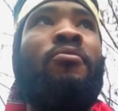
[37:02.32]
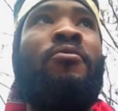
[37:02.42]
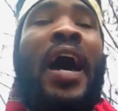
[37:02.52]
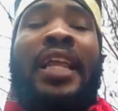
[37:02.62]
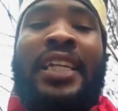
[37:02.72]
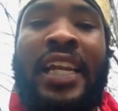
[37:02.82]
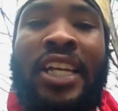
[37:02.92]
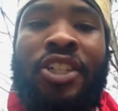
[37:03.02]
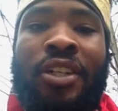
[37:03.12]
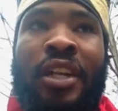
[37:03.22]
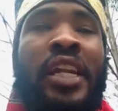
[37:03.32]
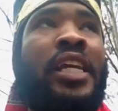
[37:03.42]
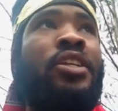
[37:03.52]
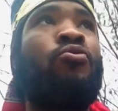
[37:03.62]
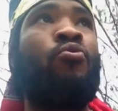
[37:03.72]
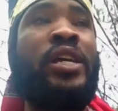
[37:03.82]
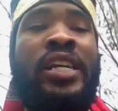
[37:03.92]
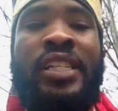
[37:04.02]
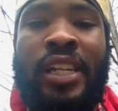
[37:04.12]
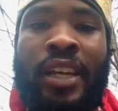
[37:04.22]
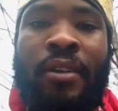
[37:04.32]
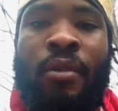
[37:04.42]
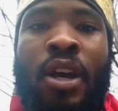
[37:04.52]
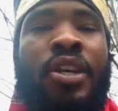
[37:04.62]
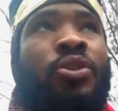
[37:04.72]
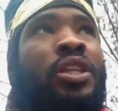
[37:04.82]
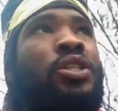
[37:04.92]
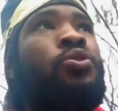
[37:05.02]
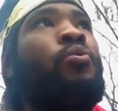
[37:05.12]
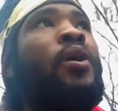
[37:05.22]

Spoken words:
validation. It needs reasoning. So this is